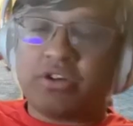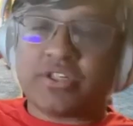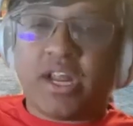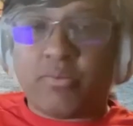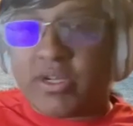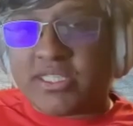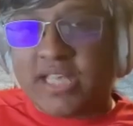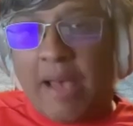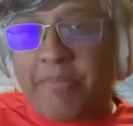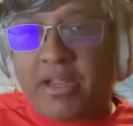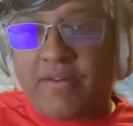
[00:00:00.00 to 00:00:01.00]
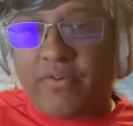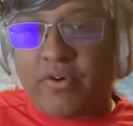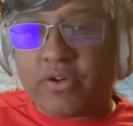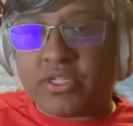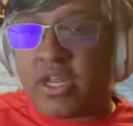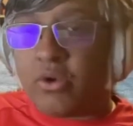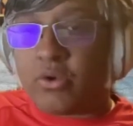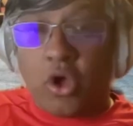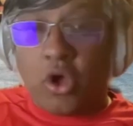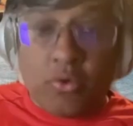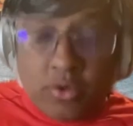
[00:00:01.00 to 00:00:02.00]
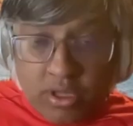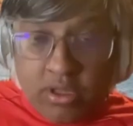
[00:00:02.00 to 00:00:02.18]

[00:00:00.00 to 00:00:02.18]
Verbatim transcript: understand what's happening at first and they don't go.